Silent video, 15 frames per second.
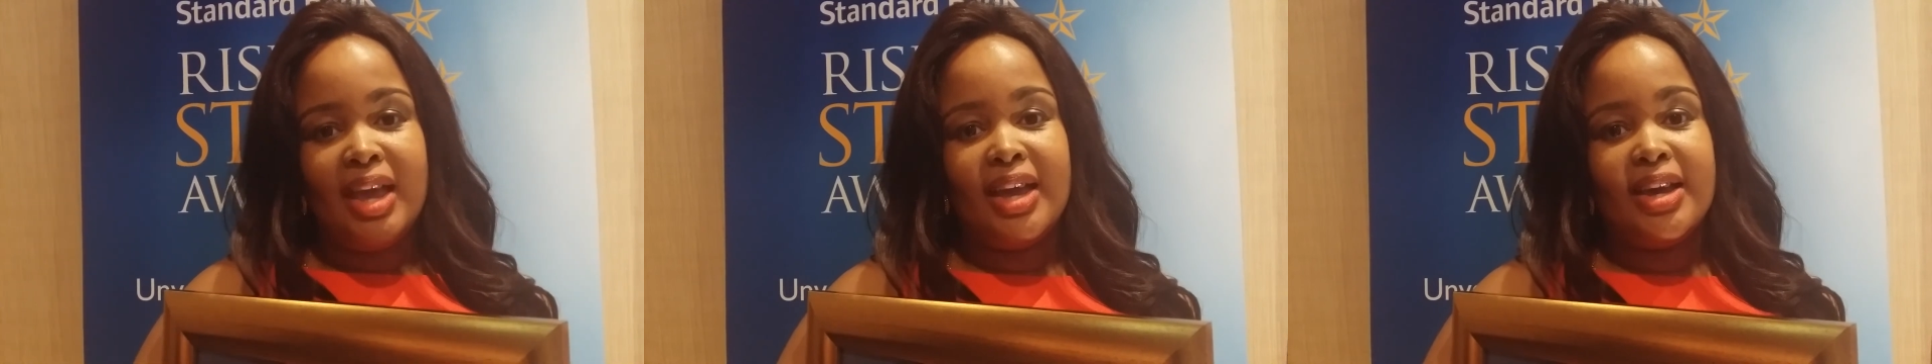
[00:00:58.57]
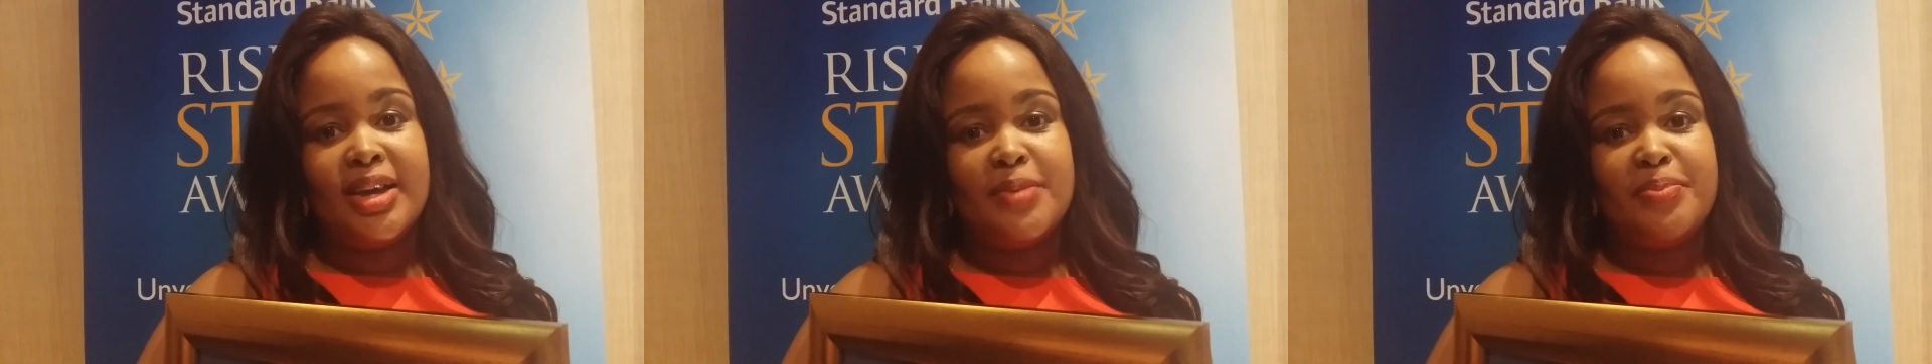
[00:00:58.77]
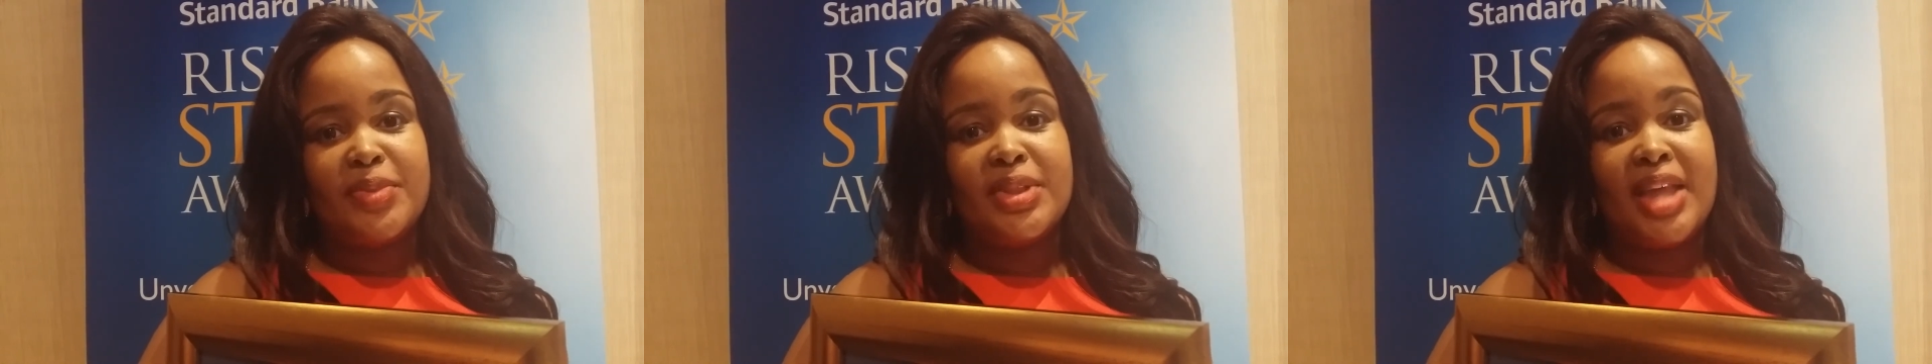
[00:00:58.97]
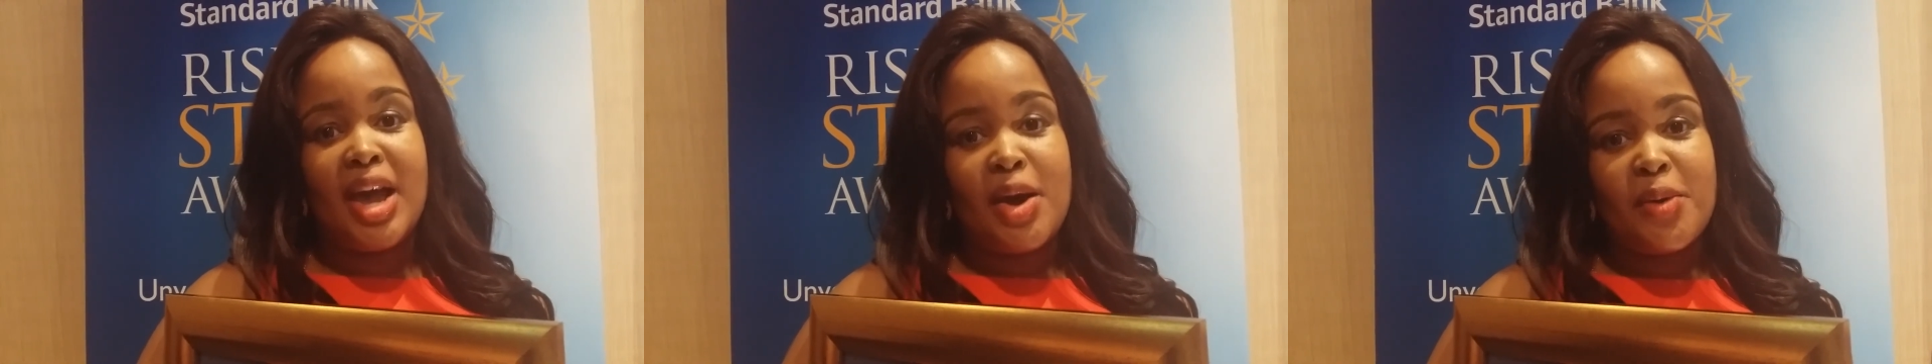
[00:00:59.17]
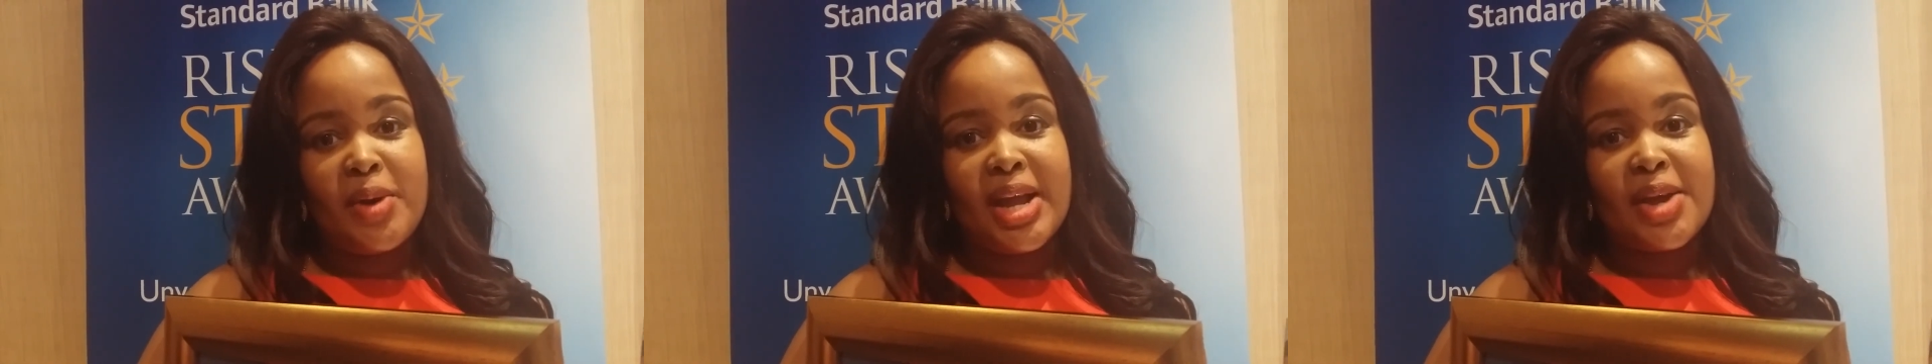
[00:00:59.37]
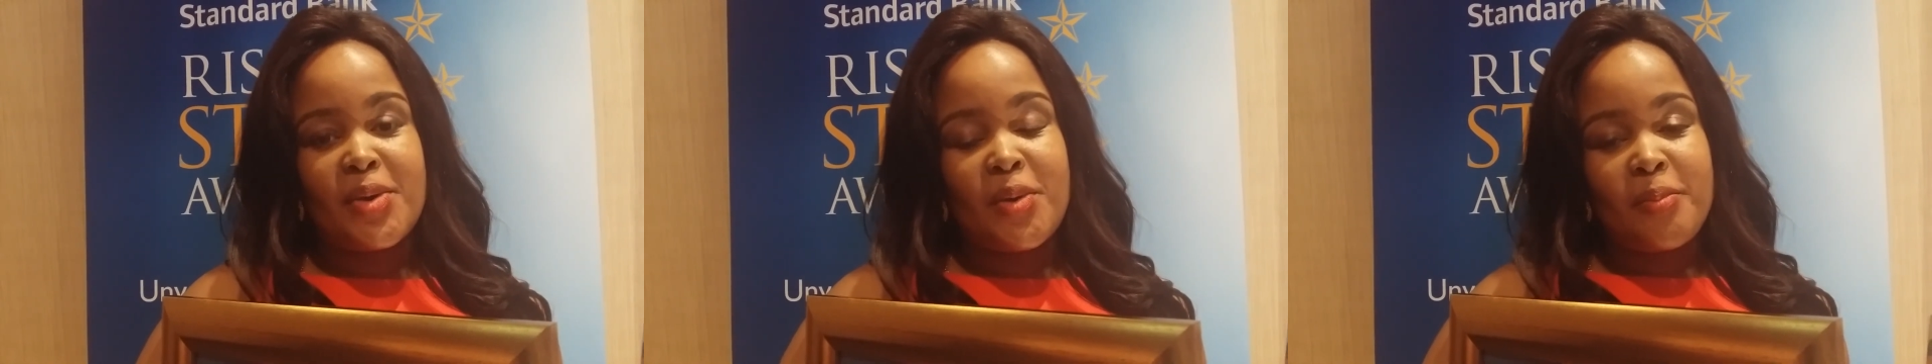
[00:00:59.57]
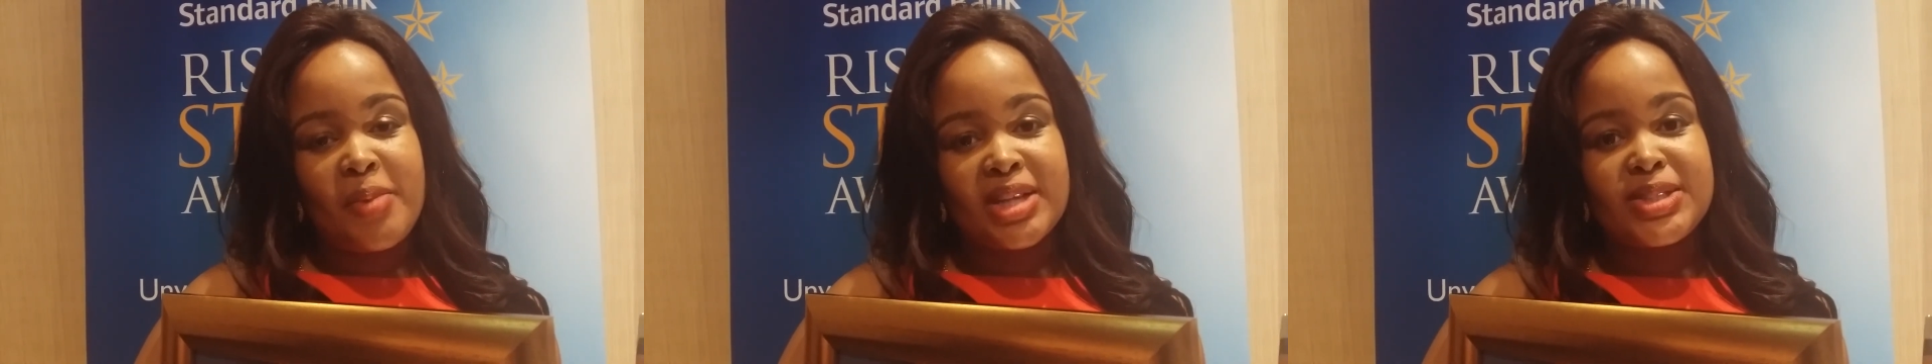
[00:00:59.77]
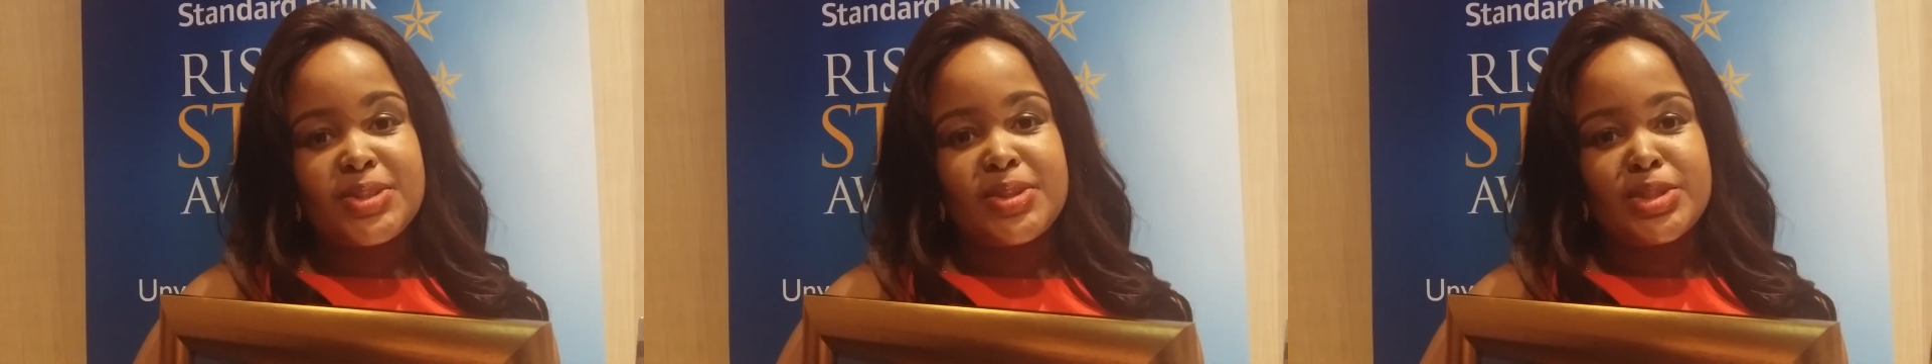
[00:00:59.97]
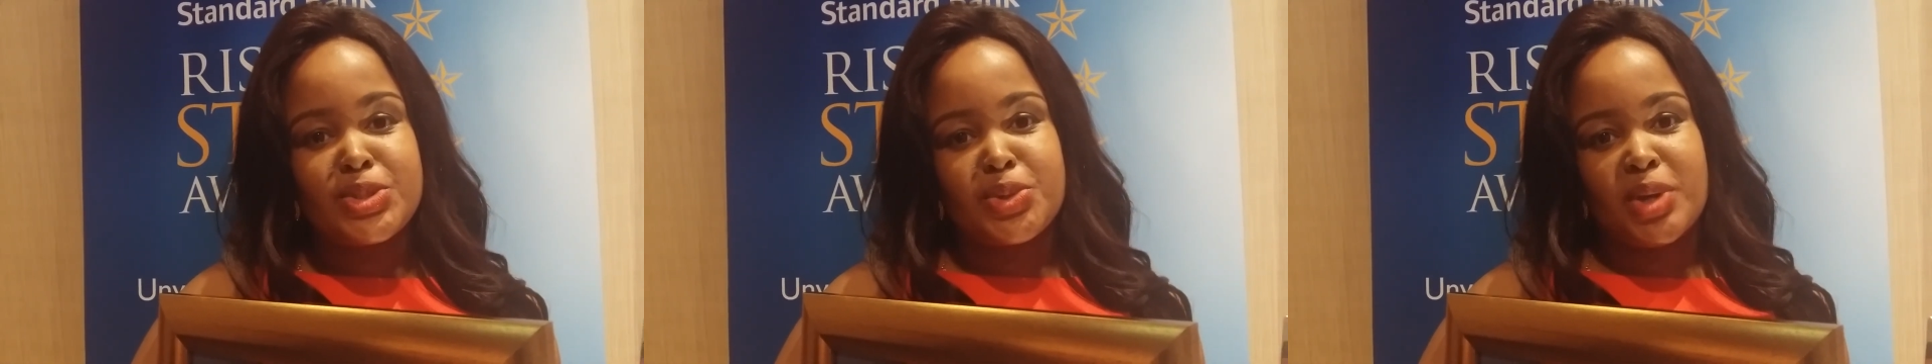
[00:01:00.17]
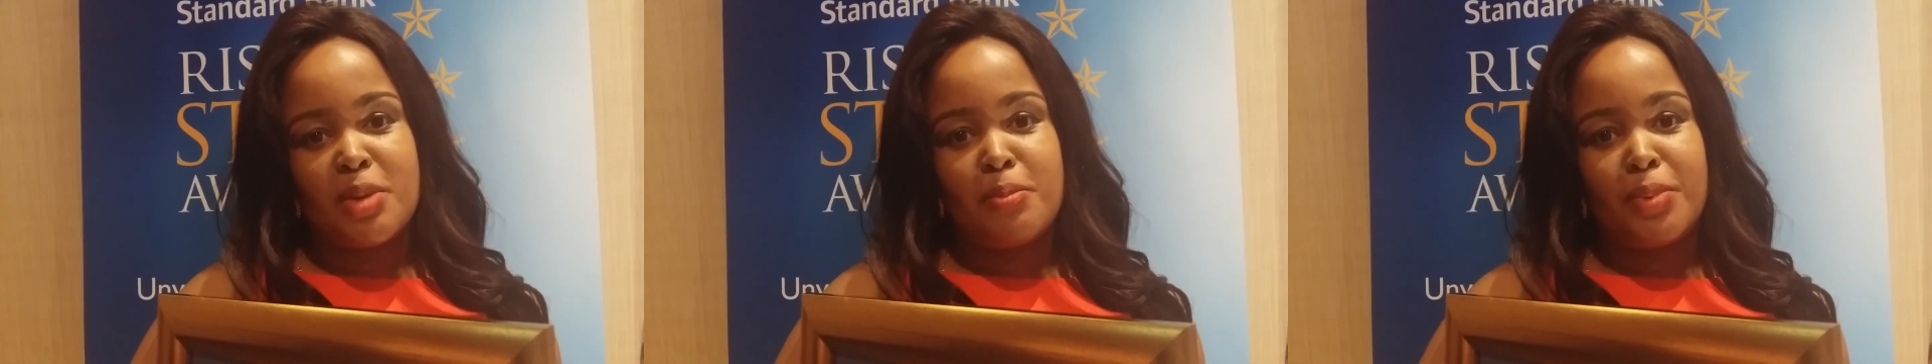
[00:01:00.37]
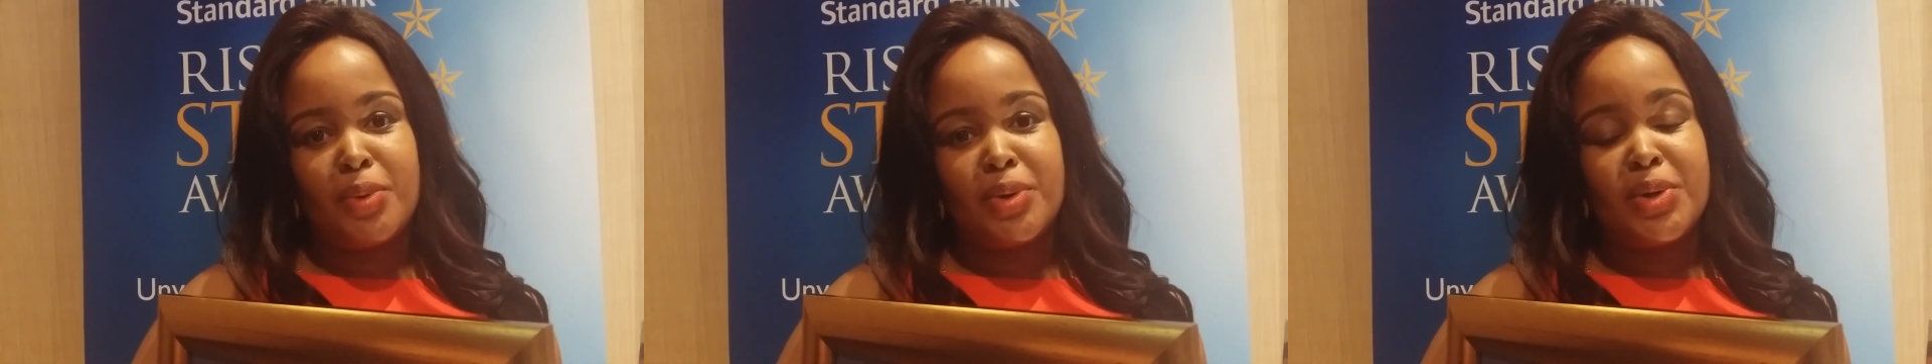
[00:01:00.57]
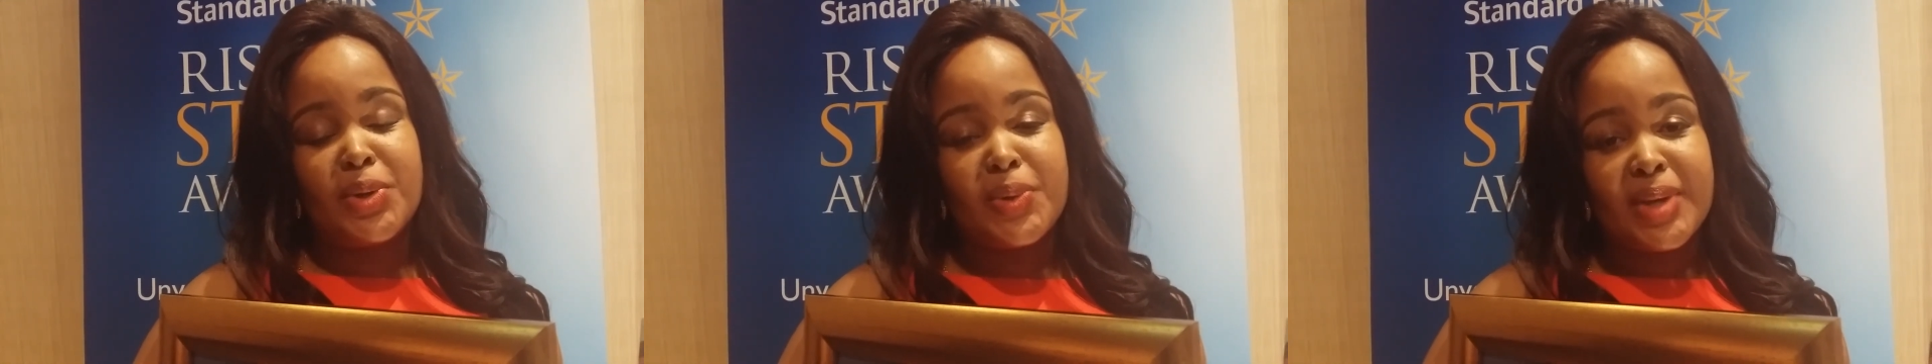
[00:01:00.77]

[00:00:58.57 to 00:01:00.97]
Now I go back to the drawing board,